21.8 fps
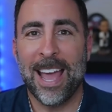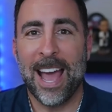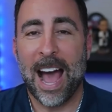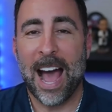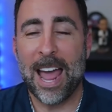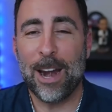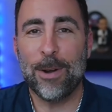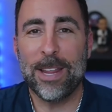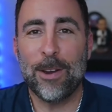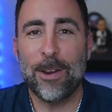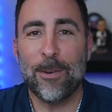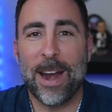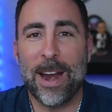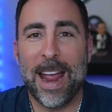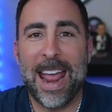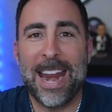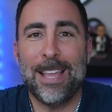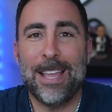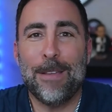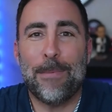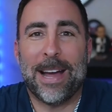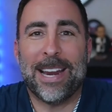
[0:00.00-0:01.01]
Right. I don't hear
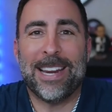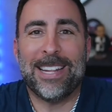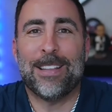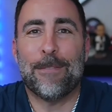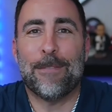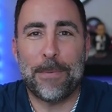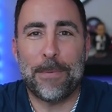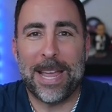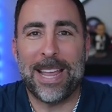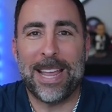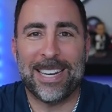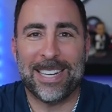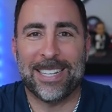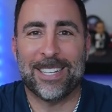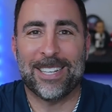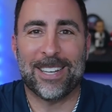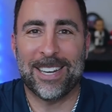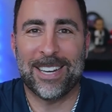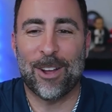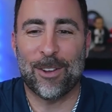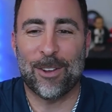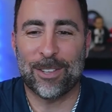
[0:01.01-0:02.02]
anybody debate,
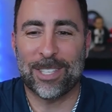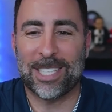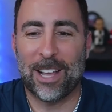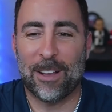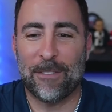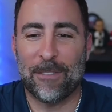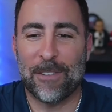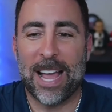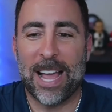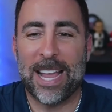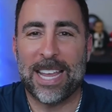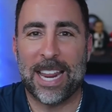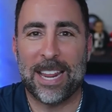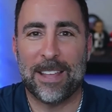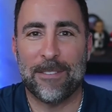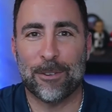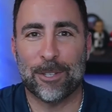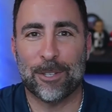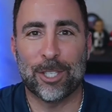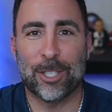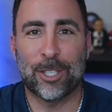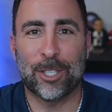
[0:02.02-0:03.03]
you know, self-ligating
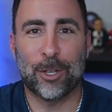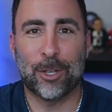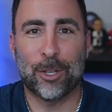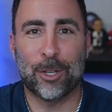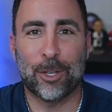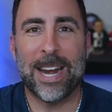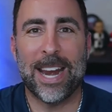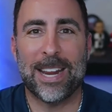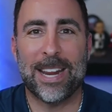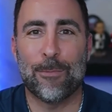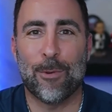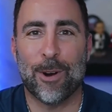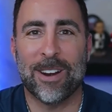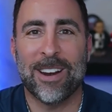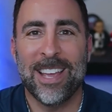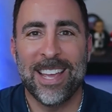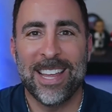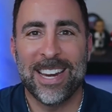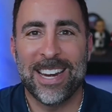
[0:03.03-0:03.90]
versus twin anymore.